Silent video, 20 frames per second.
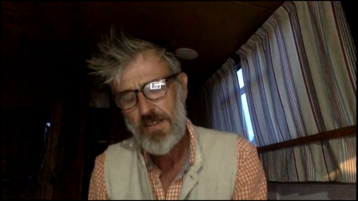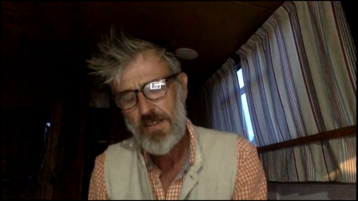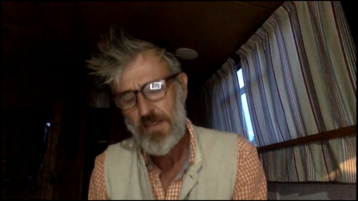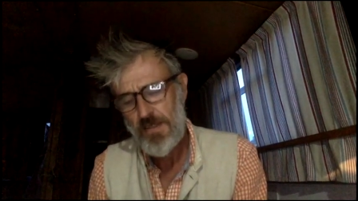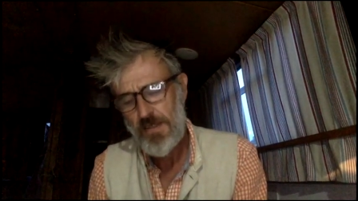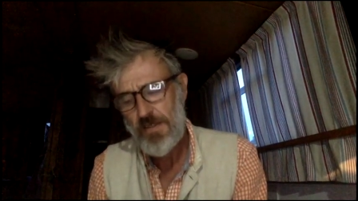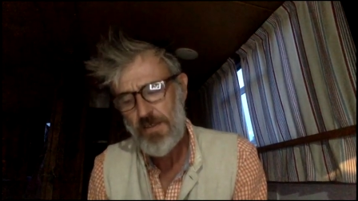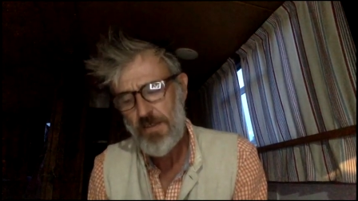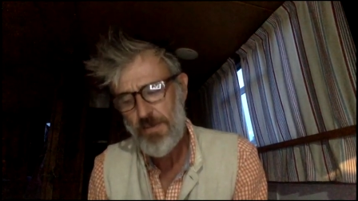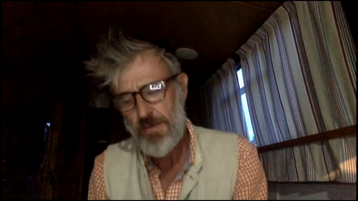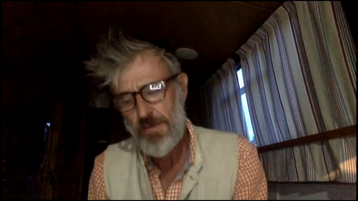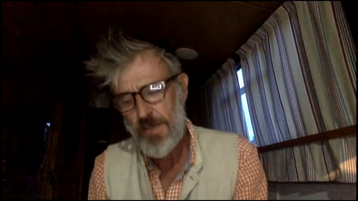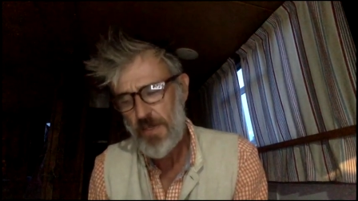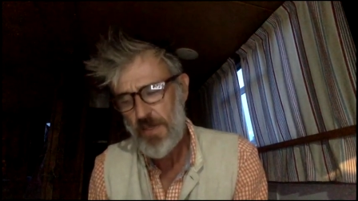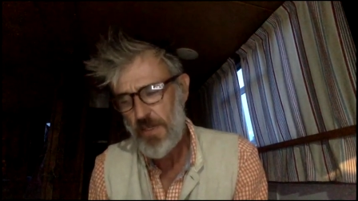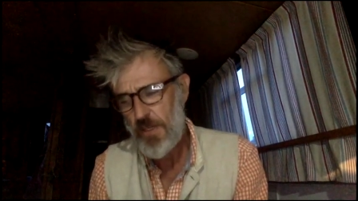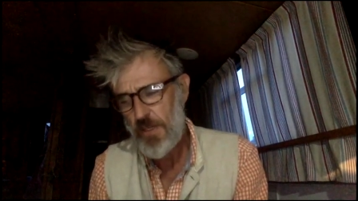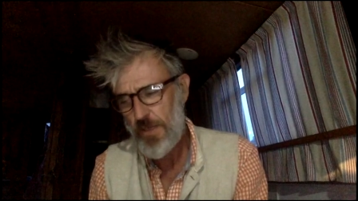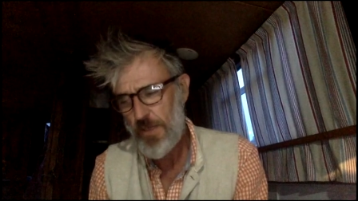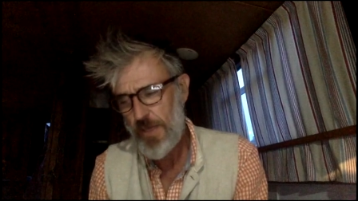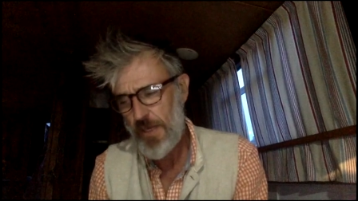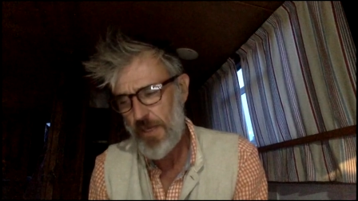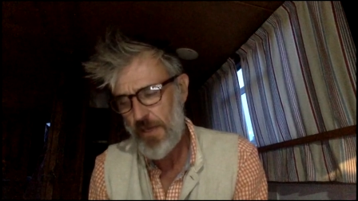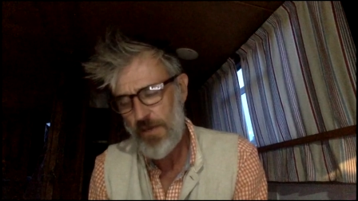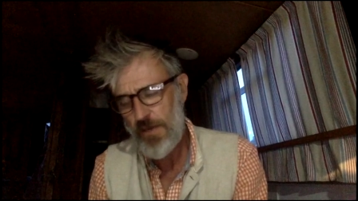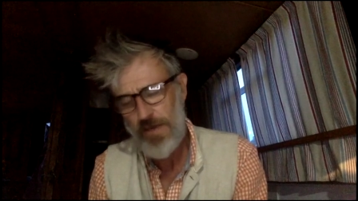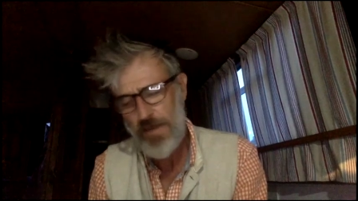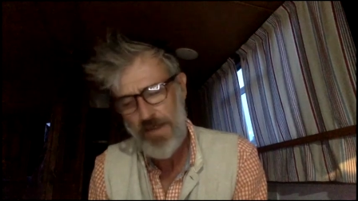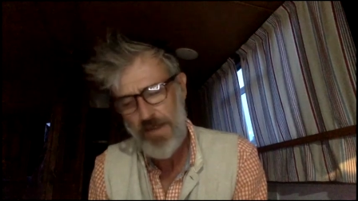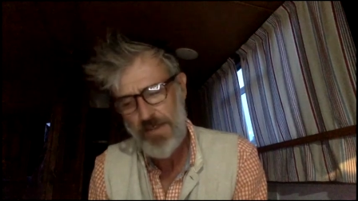You know, I've been a little bit
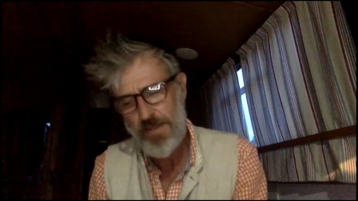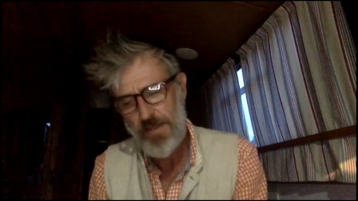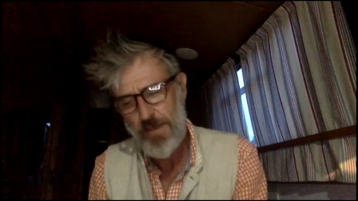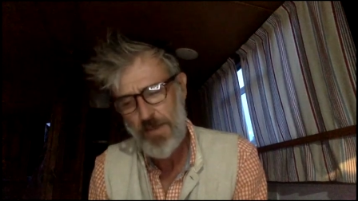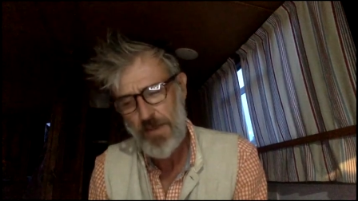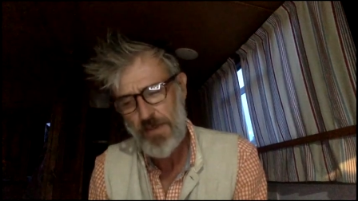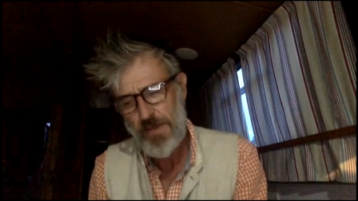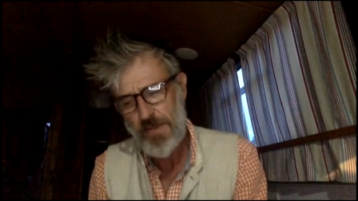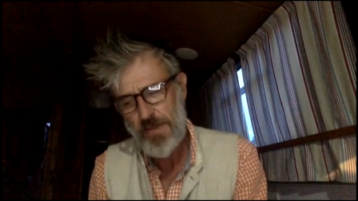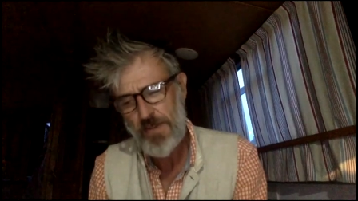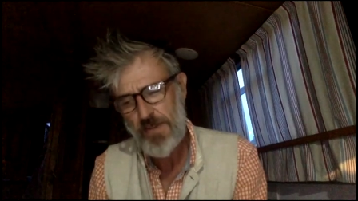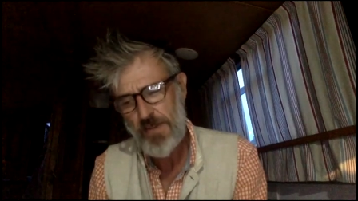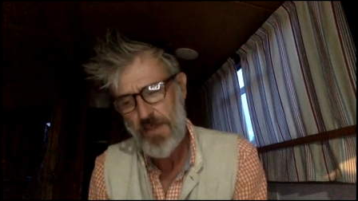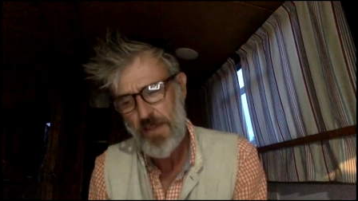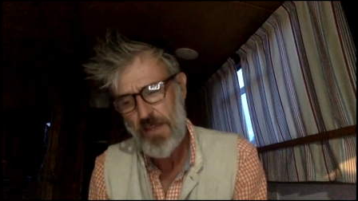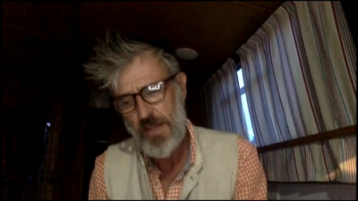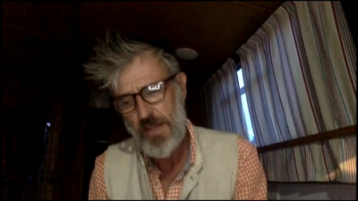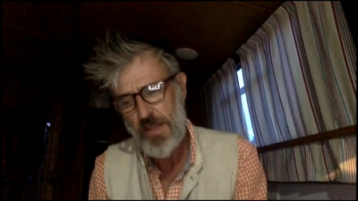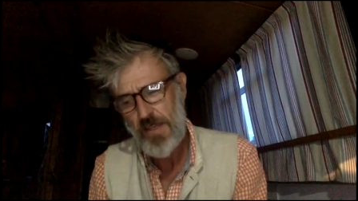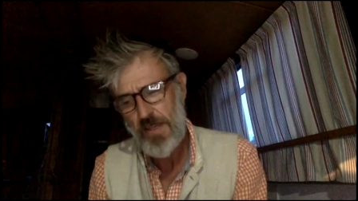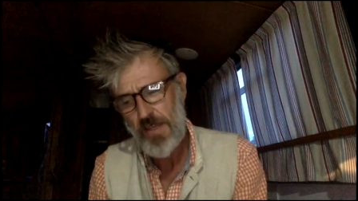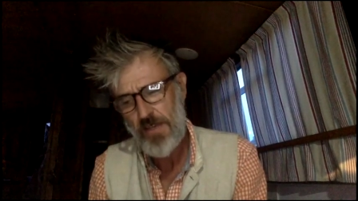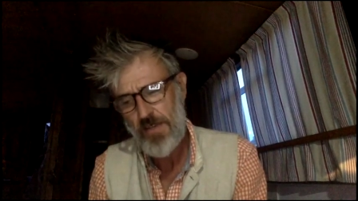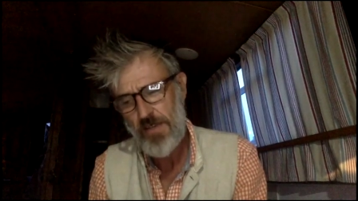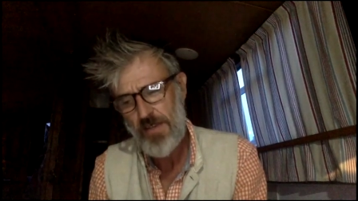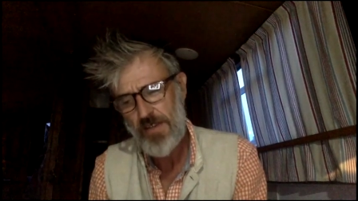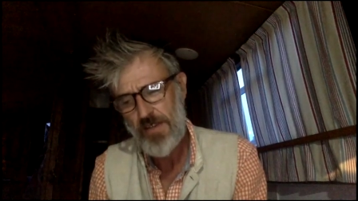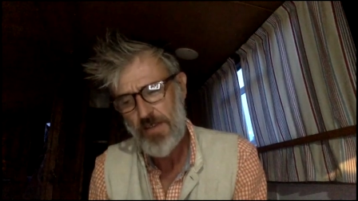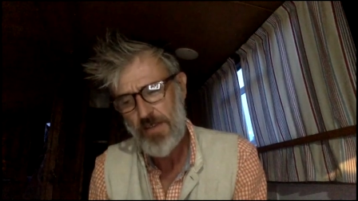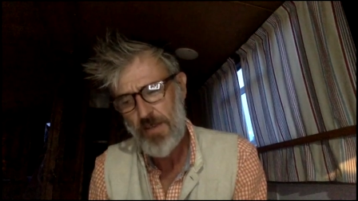incorrect about this,
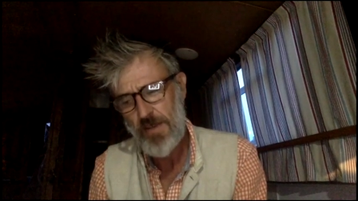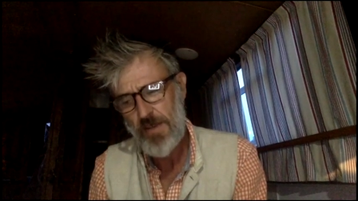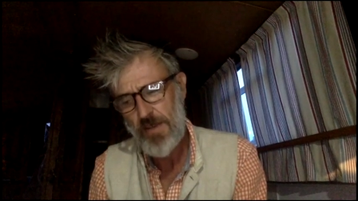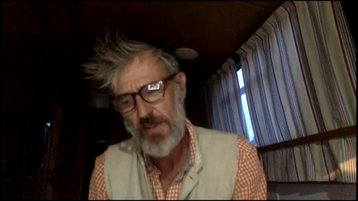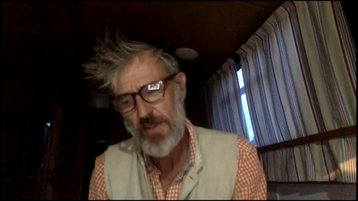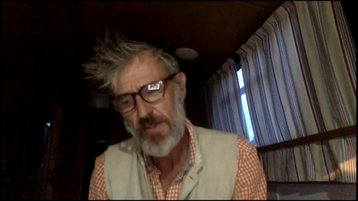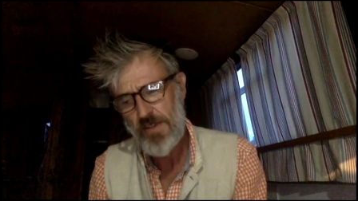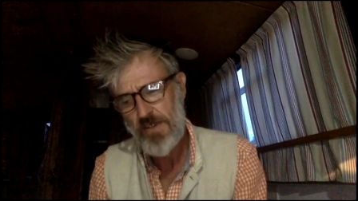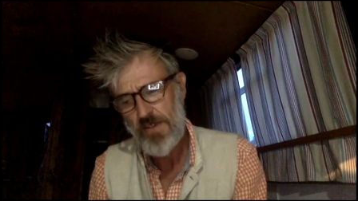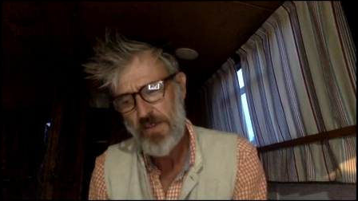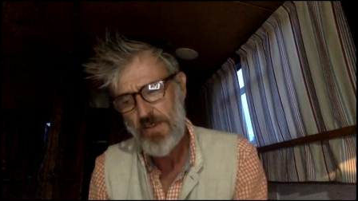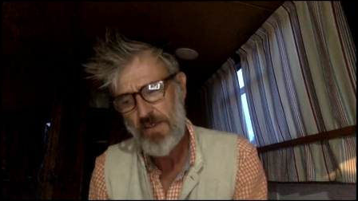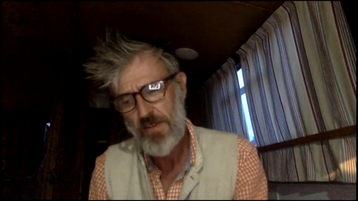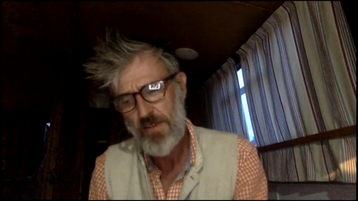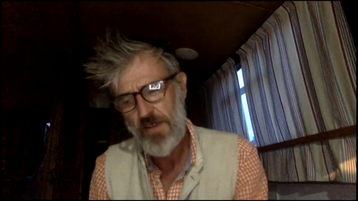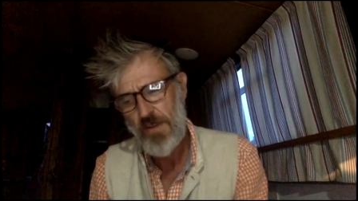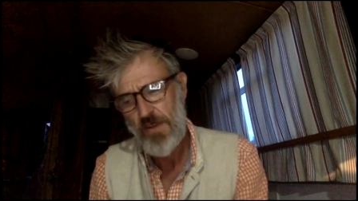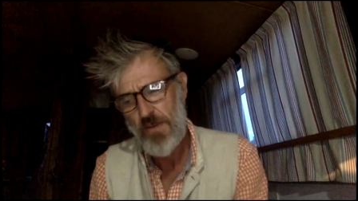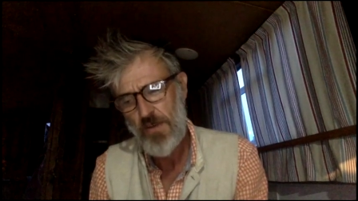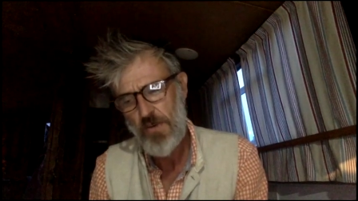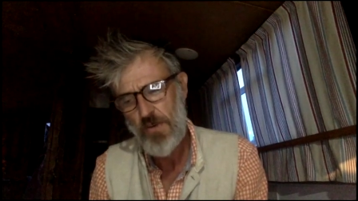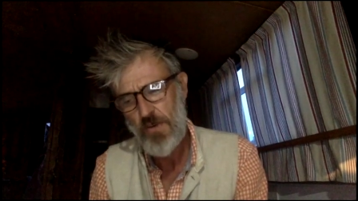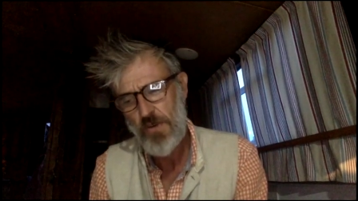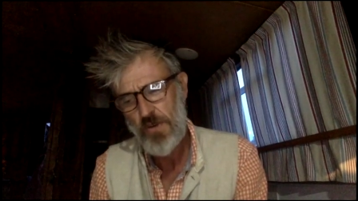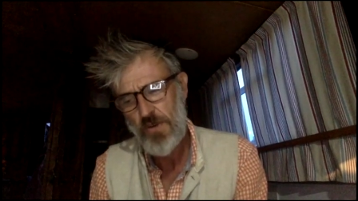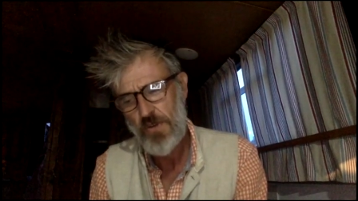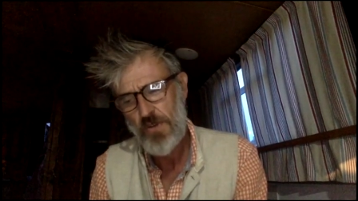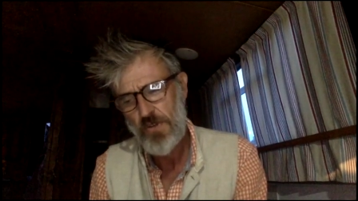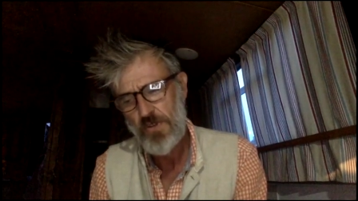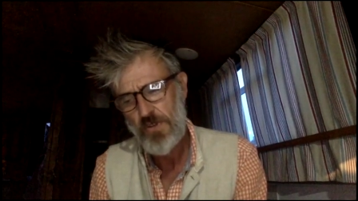kind of like
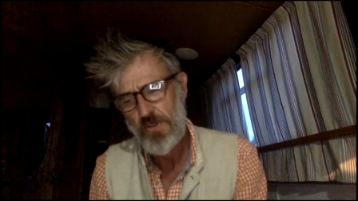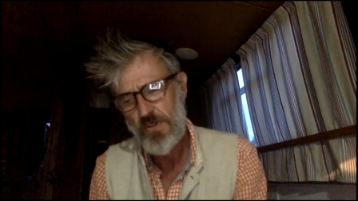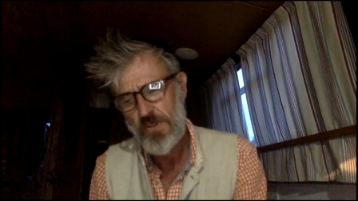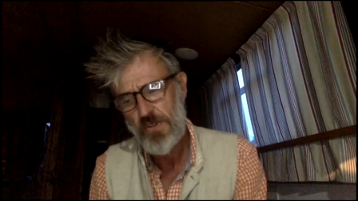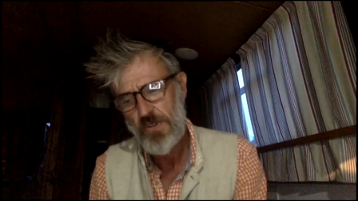August,